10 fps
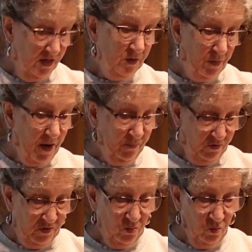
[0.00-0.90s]
These
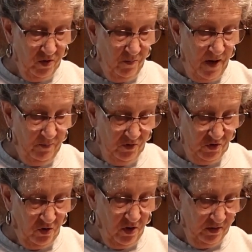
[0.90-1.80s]
peppers, when the peppers
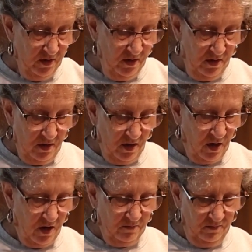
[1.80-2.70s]
start
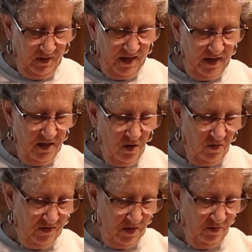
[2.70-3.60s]
letting go
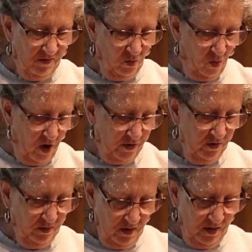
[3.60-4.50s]
of some of their
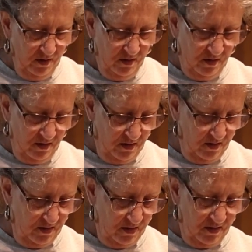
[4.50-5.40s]
water,
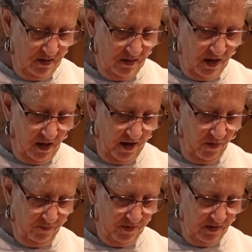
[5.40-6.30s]
they'll
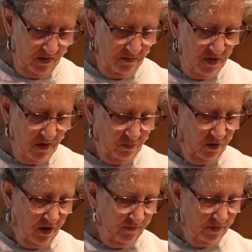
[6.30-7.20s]
help the meat
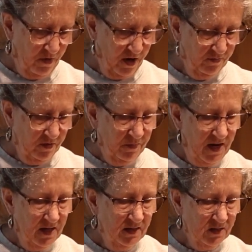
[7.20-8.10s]
pull off the bottom of the
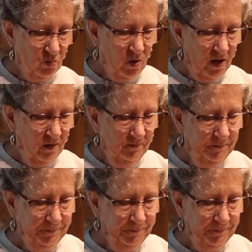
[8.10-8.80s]
pan as well.